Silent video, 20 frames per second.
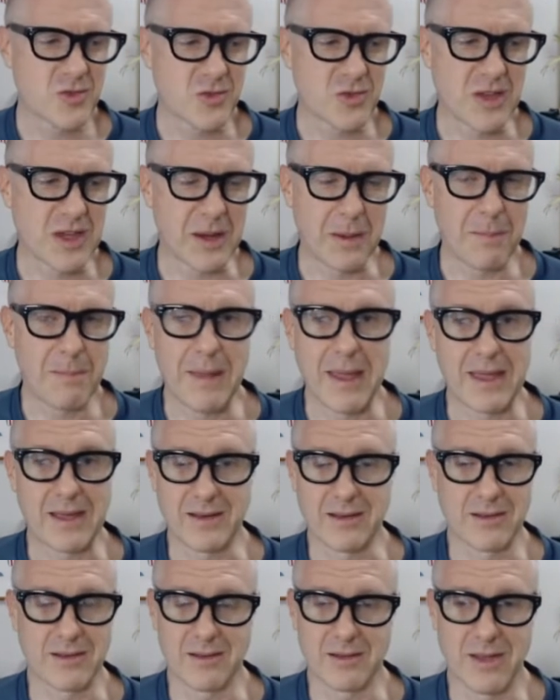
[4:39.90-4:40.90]
get a
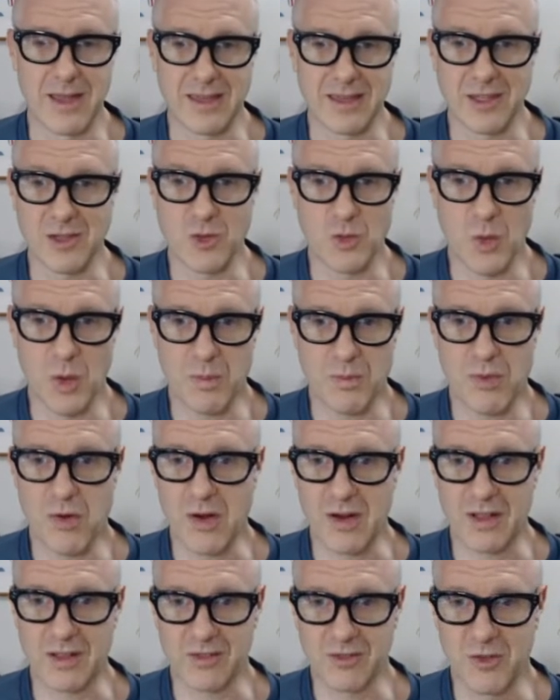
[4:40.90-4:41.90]
patent like into a
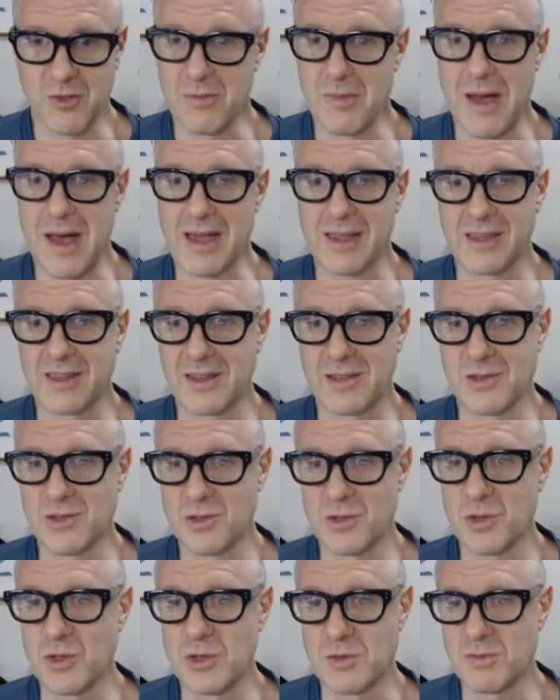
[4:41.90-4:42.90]
product to market as
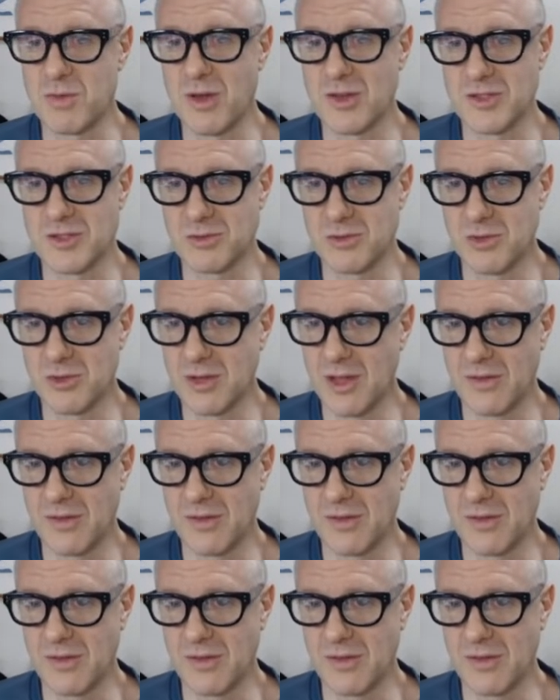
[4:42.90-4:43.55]
soon as possible,